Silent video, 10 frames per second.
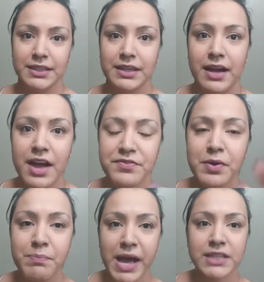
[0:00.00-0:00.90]
I
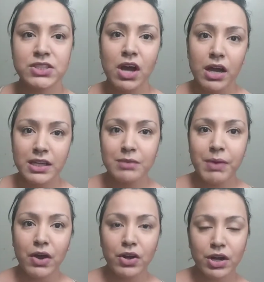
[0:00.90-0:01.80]
feel bad talking
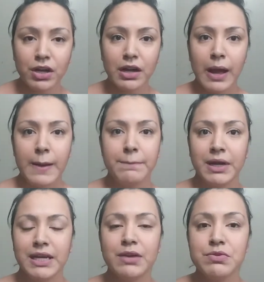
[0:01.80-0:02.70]
about her,
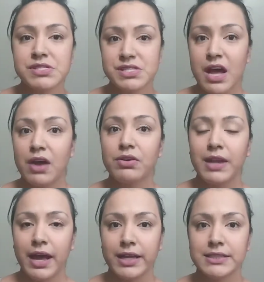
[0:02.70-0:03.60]
but it was not
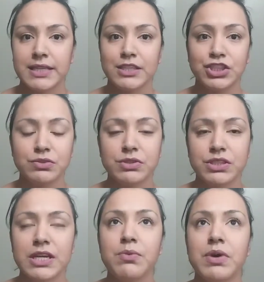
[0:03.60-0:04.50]
nice that she was,
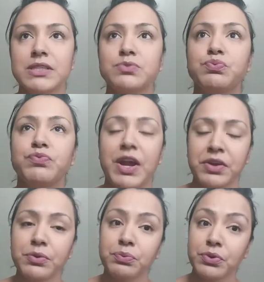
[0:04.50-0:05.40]
it was
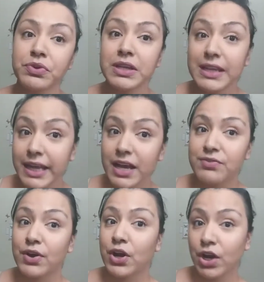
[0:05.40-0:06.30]
very rudely
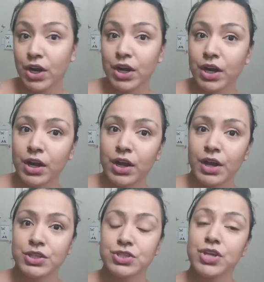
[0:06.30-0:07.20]
of her
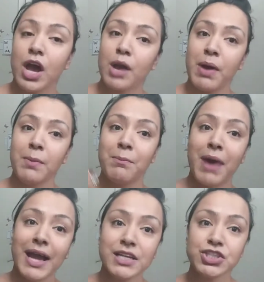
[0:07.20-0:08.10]
to talk about
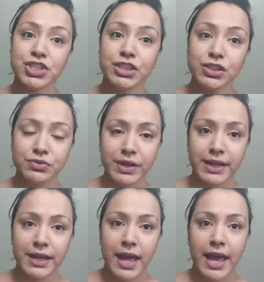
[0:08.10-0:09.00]
my
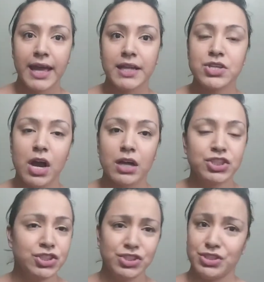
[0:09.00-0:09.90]
children and talk
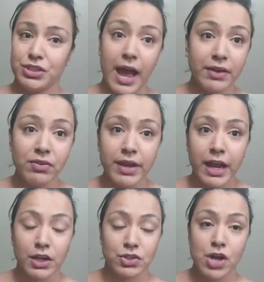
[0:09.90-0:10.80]
I don't
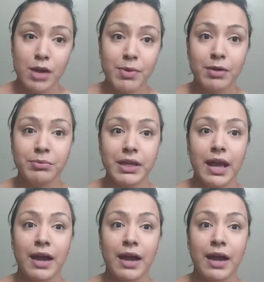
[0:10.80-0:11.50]
care. Talk about me.